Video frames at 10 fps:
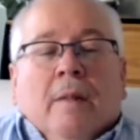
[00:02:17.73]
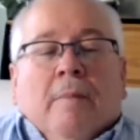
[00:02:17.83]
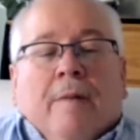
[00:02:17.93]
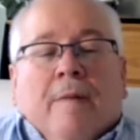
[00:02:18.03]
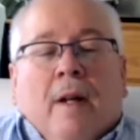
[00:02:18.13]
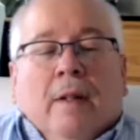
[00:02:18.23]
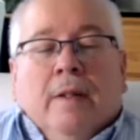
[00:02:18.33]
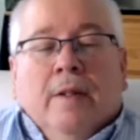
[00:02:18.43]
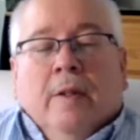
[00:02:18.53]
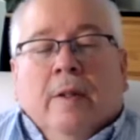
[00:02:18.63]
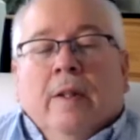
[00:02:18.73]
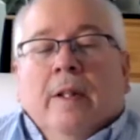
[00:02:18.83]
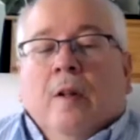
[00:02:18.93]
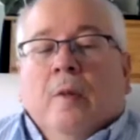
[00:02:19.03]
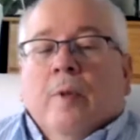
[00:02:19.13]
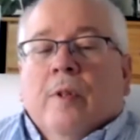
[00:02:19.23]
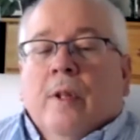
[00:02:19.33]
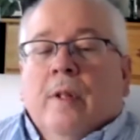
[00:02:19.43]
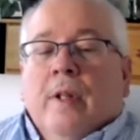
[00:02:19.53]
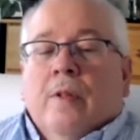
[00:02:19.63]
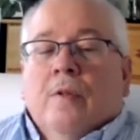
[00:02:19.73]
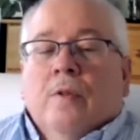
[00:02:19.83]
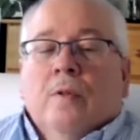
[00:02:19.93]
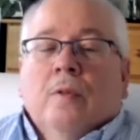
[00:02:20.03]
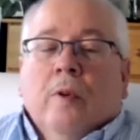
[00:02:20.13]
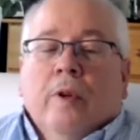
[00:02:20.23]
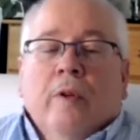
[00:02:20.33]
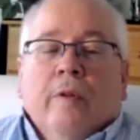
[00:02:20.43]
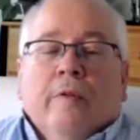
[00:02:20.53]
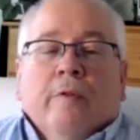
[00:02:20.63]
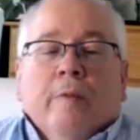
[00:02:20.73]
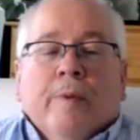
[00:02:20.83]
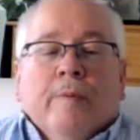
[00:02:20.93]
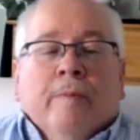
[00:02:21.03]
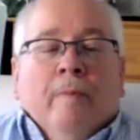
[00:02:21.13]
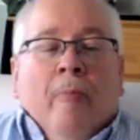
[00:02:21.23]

by volunteering to help with Sunday school or youth groups.